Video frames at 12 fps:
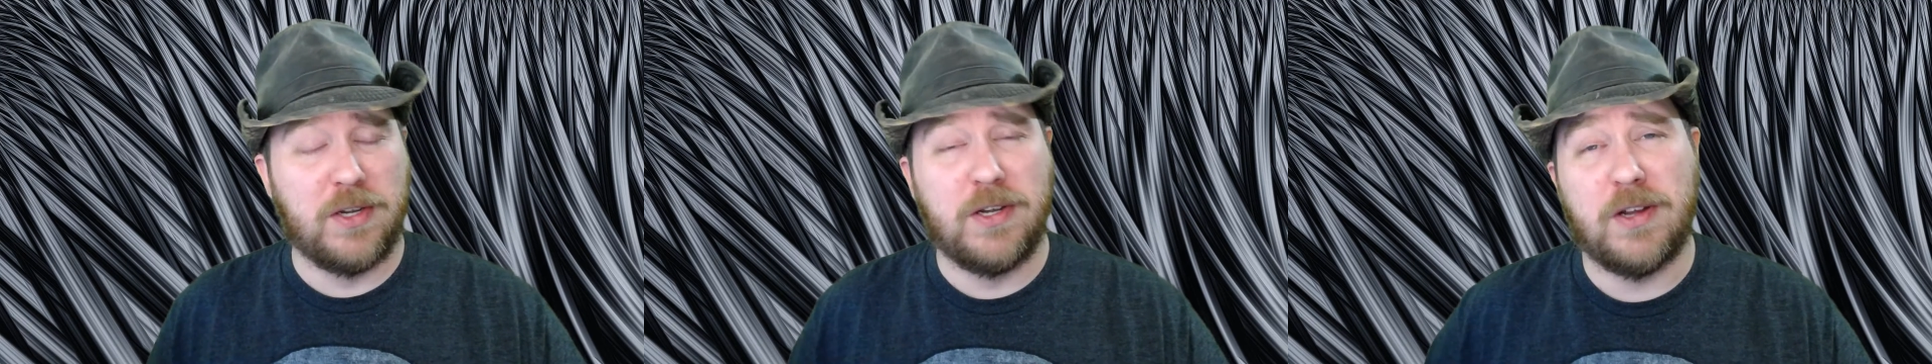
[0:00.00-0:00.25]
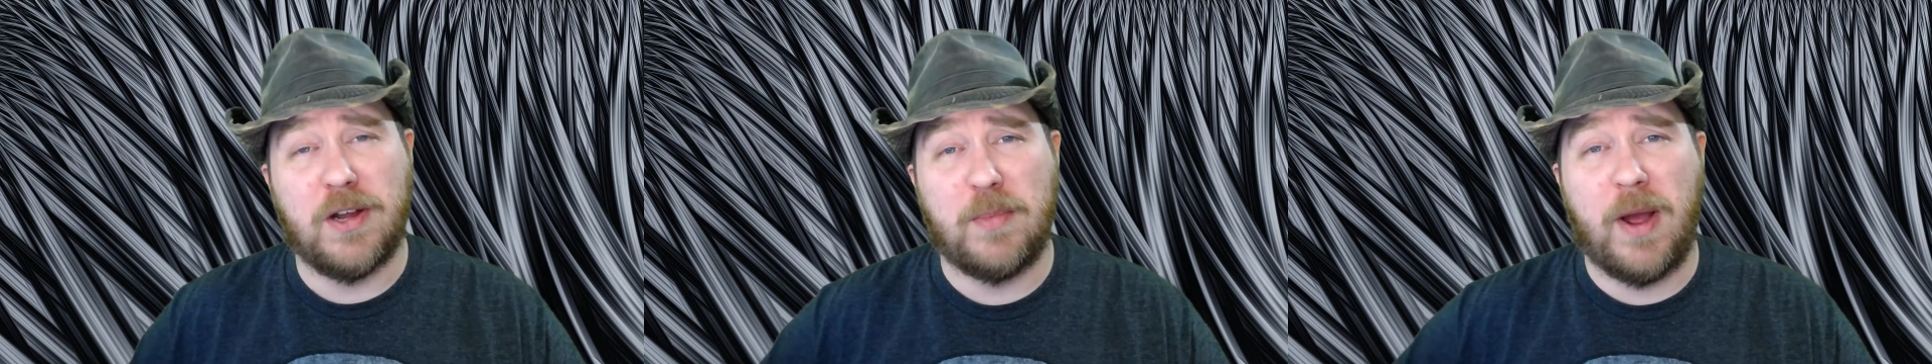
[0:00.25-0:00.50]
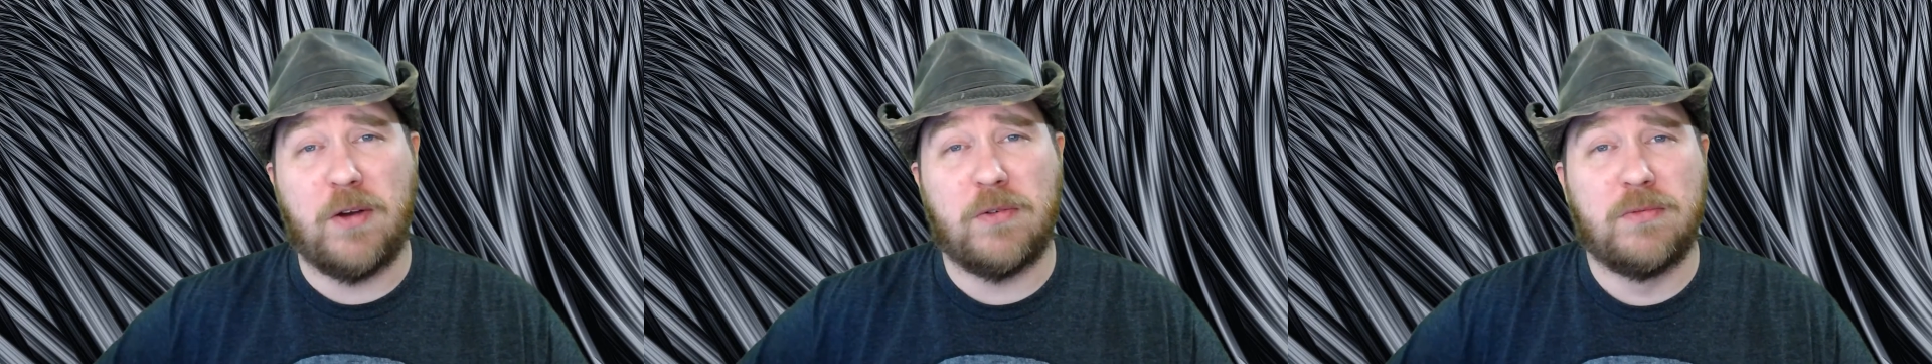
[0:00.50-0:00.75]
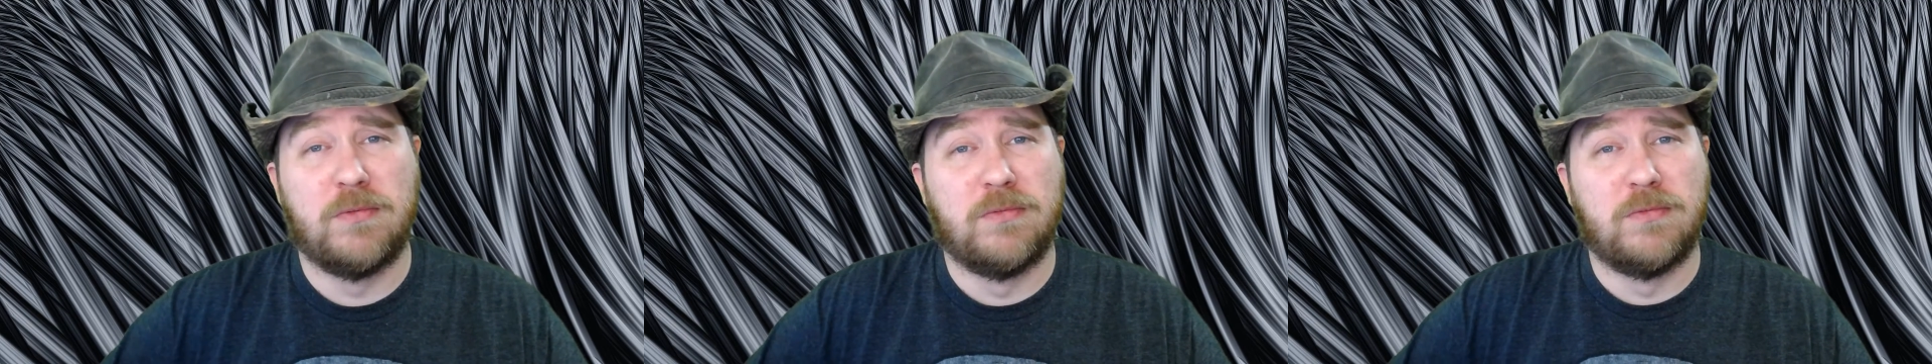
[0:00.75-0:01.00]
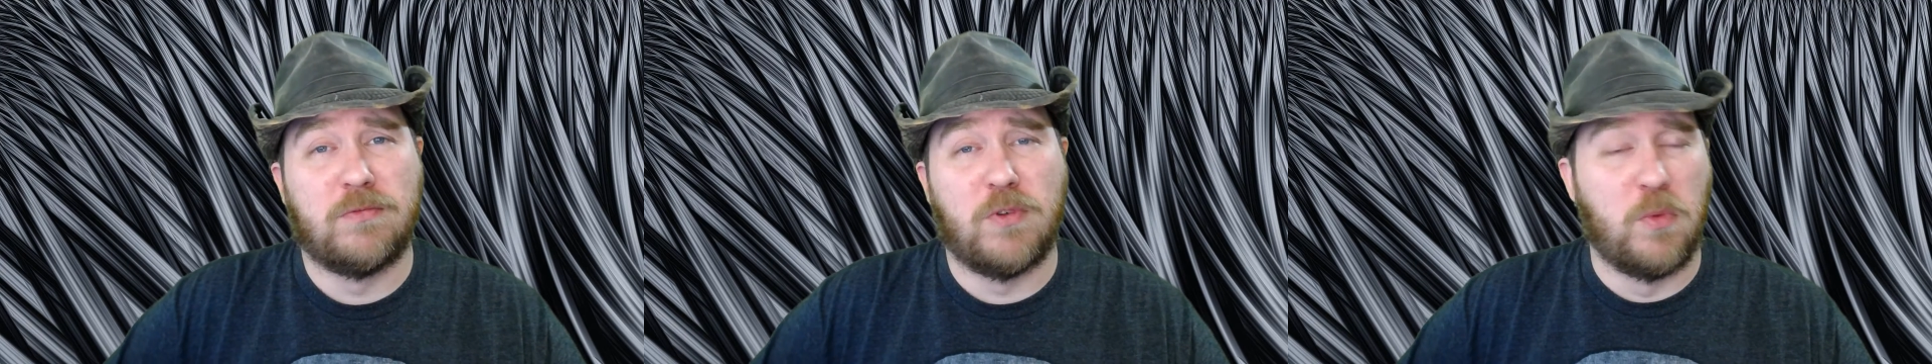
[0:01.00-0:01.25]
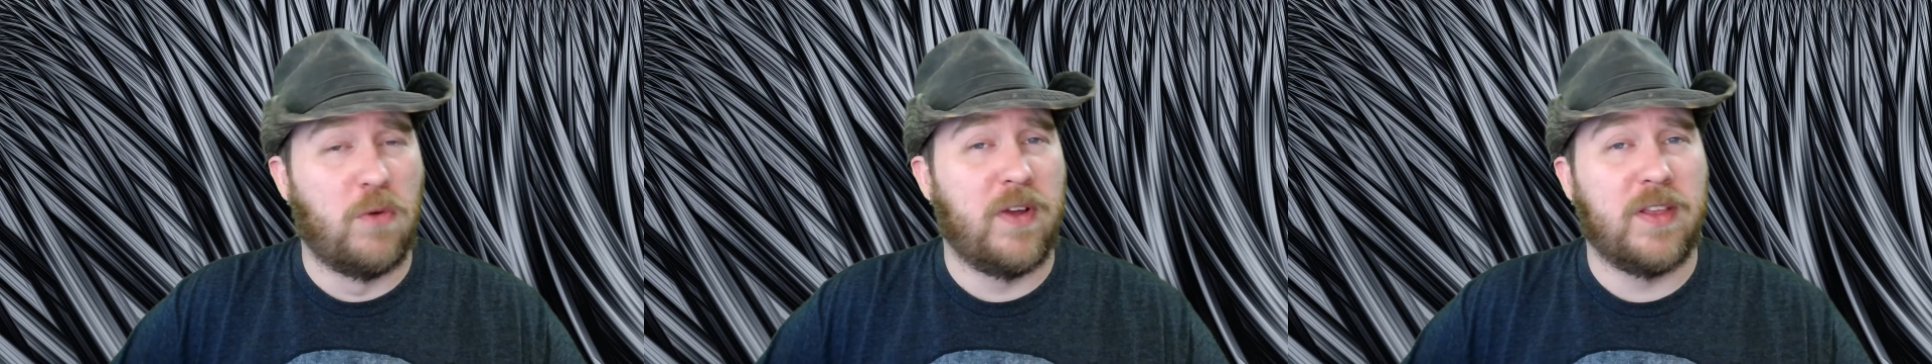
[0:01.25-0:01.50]
about
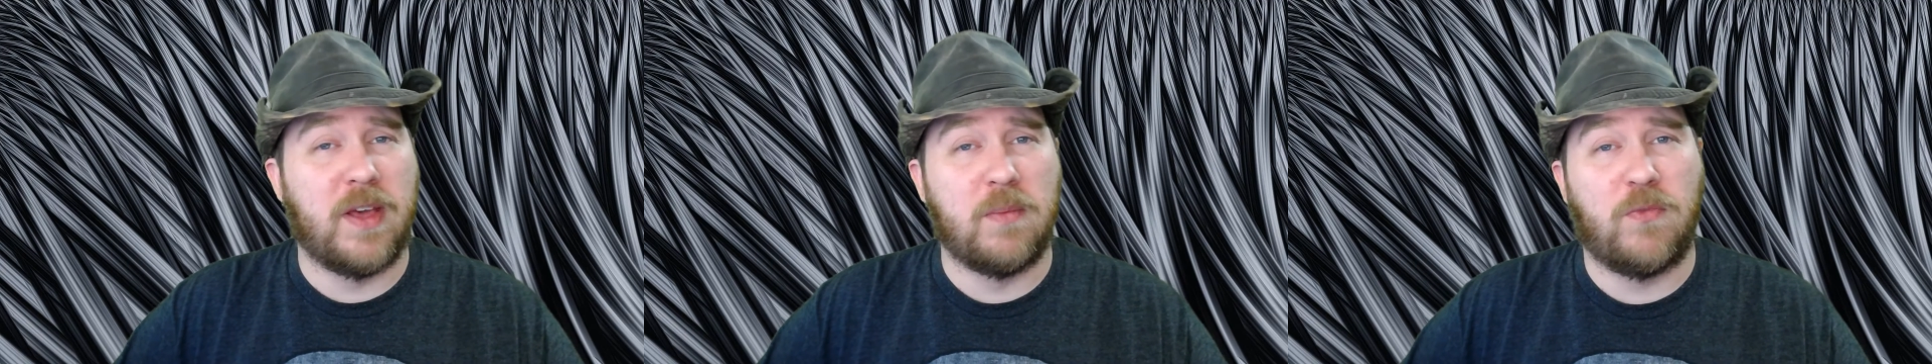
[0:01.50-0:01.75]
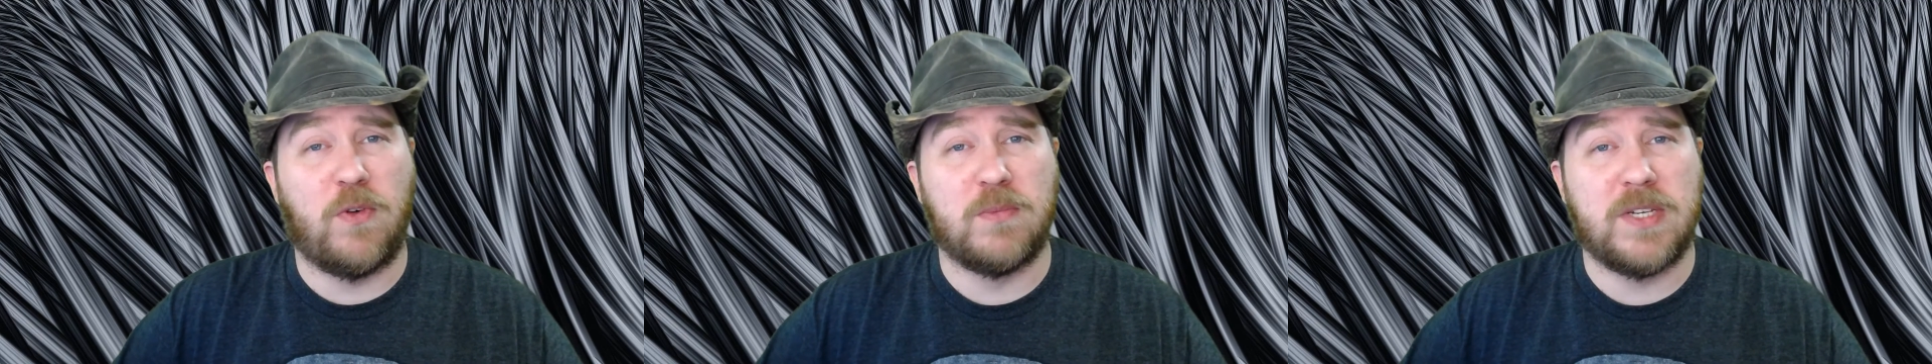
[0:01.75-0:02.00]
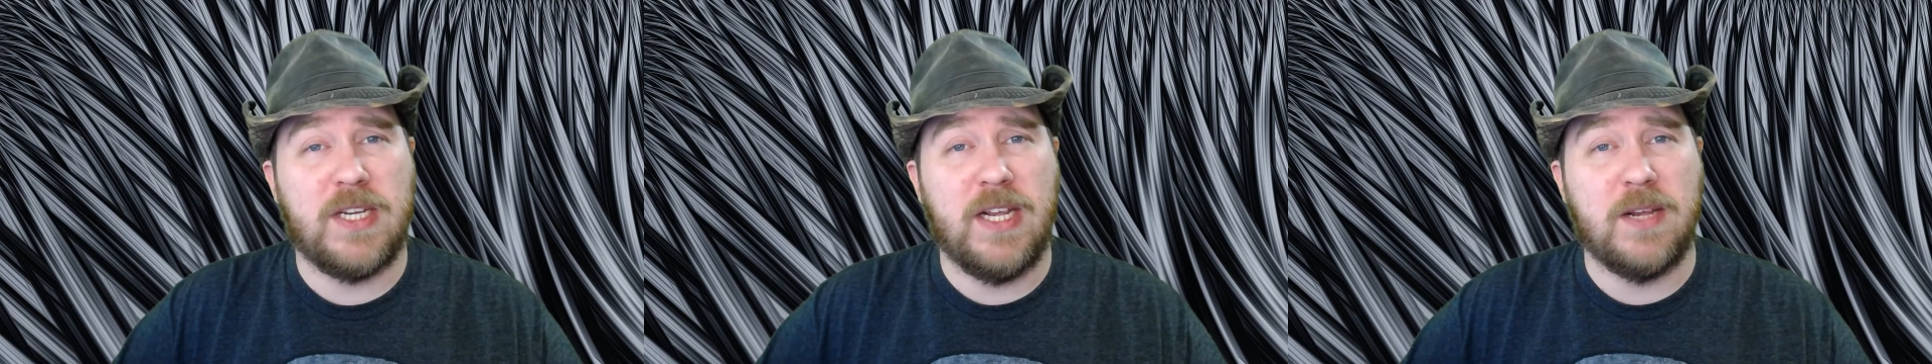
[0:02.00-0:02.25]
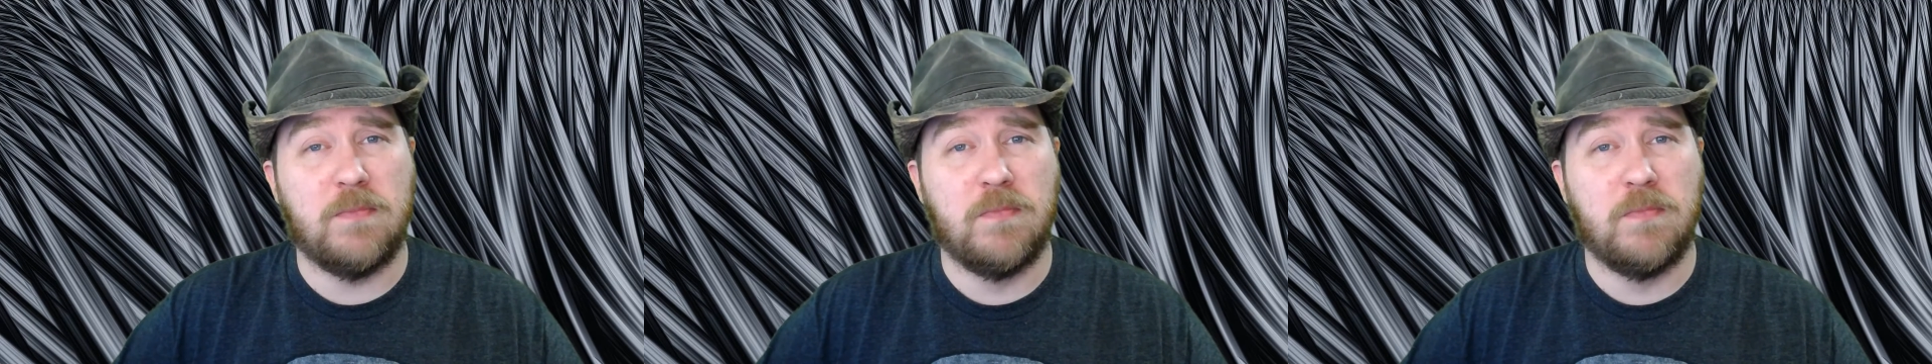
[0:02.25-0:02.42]
removing them from Steam.